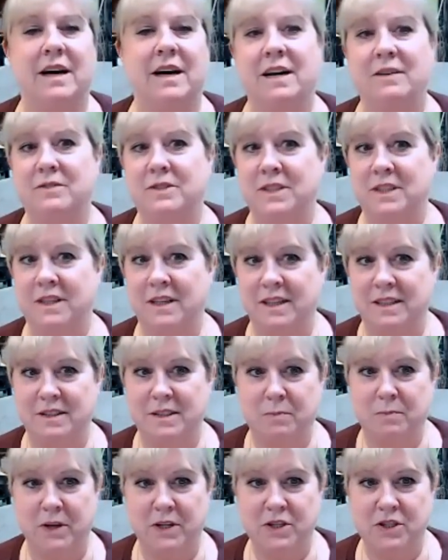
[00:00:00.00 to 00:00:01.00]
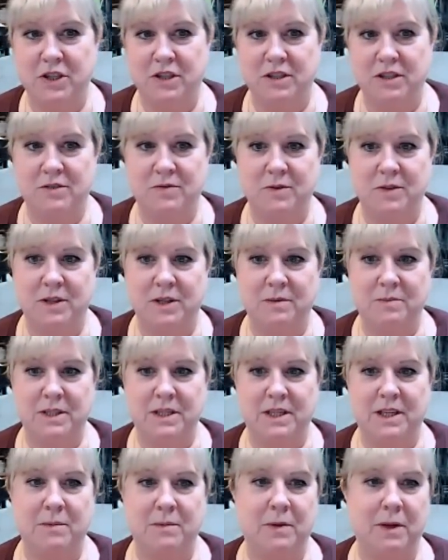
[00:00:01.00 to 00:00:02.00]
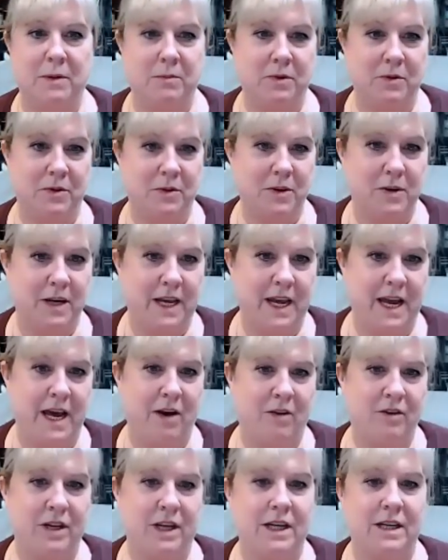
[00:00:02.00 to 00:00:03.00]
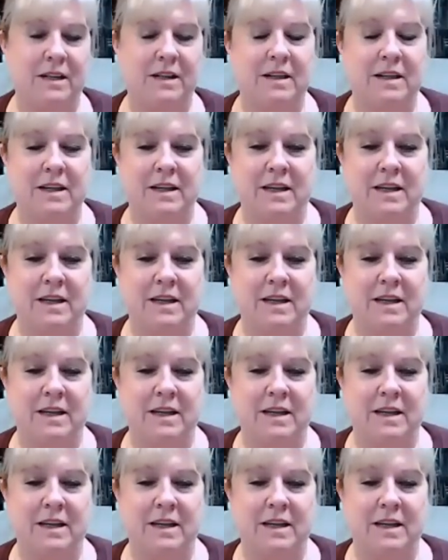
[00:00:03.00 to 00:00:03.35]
I've done spreadsheets for them to keep up with their accounting.